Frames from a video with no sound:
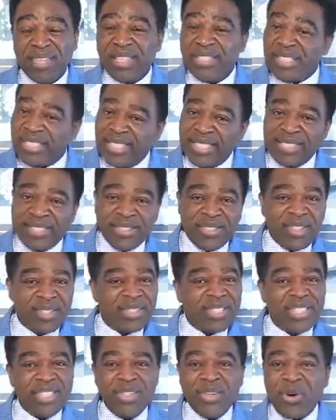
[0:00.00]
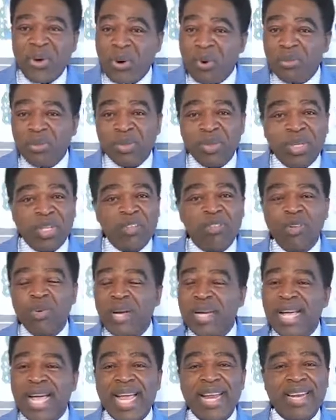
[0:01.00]
Jesus did not come to give
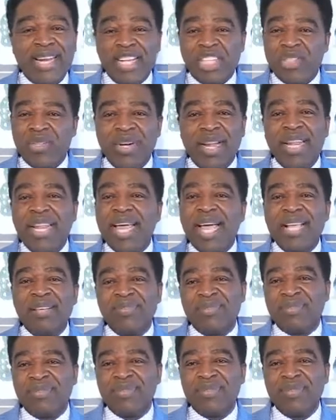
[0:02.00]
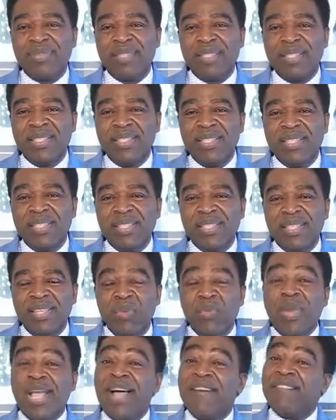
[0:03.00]
you an unnatural life.
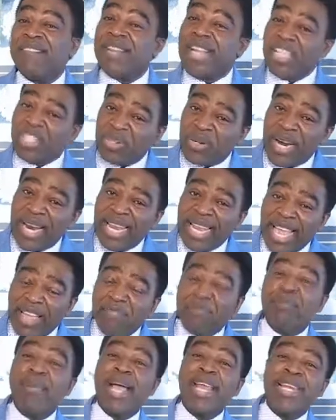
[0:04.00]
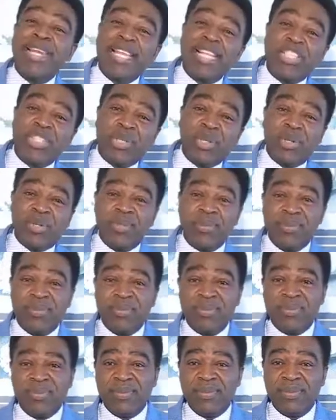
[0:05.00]
We have natural life by nature.
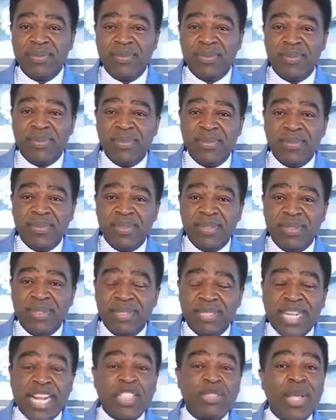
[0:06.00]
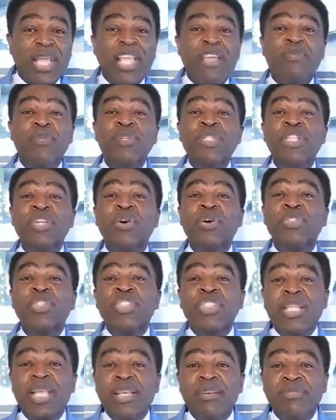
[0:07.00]
That's why even the
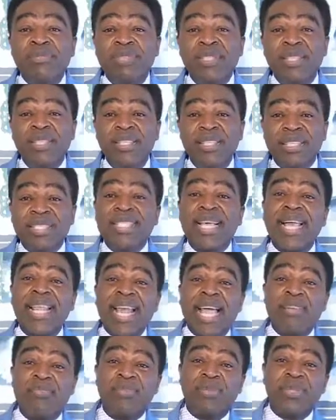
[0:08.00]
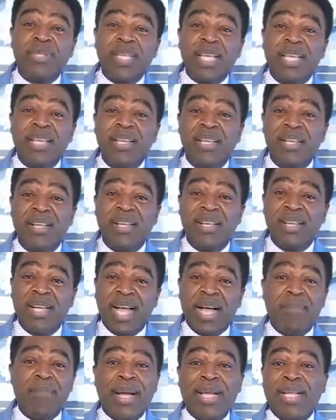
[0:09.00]
unsaved is alive today.
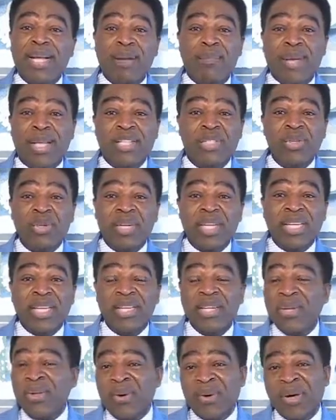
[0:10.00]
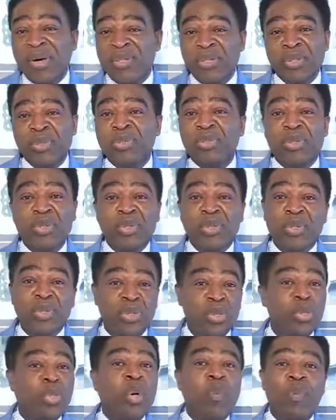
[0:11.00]
Am I, am I joking? No. You, you, know,
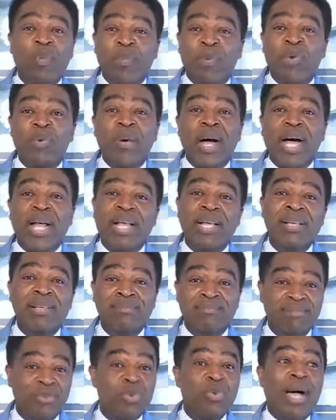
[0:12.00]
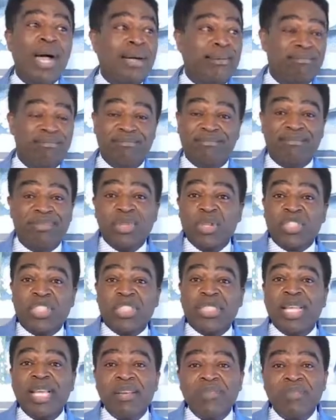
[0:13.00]
you know people who are, who are not
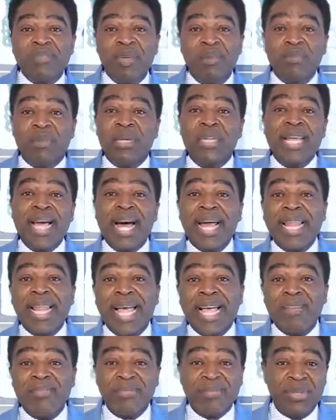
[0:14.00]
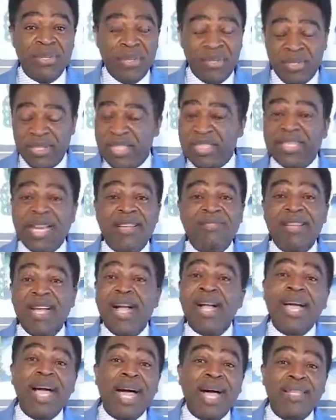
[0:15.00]
saved, but they are alive. They drive
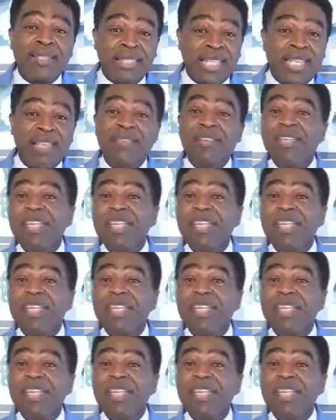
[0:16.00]
their cars, they live